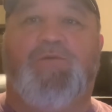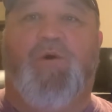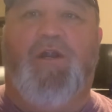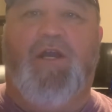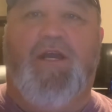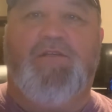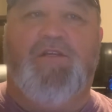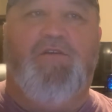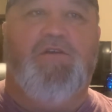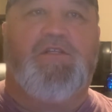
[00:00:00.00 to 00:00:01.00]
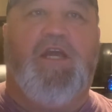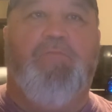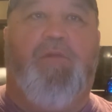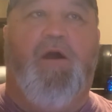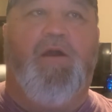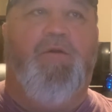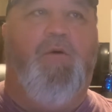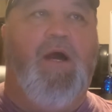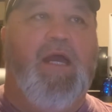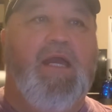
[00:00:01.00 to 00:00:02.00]
what it is and you just keep plugging
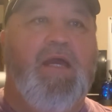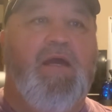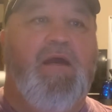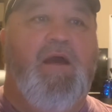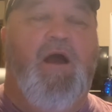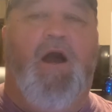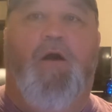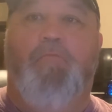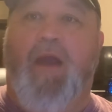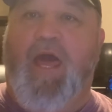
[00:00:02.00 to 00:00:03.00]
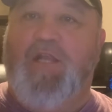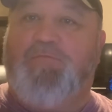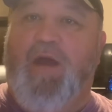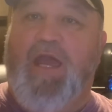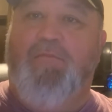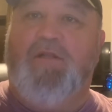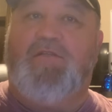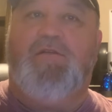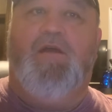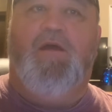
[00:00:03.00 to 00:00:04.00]
away uh,
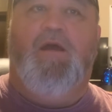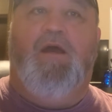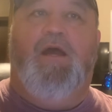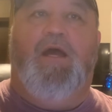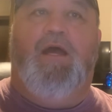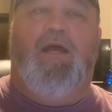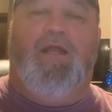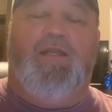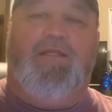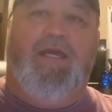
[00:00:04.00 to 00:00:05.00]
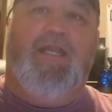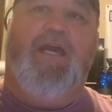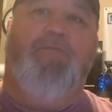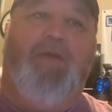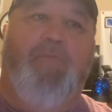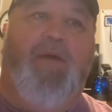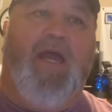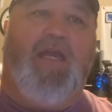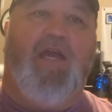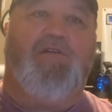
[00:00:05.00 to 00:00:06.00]
payments did hit my
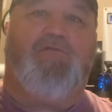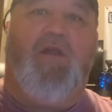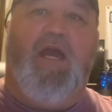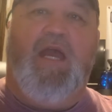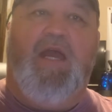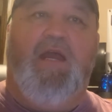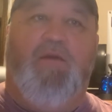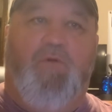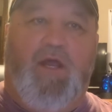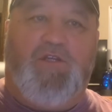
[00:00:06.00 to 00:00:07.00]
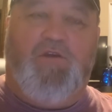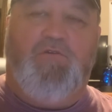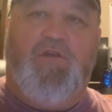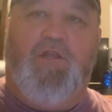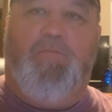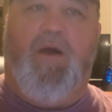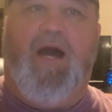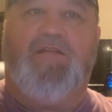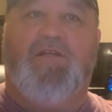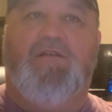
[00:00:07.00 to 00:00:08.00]
bank yesterday when I showed you the
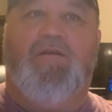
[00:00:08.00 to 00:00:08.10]
deposit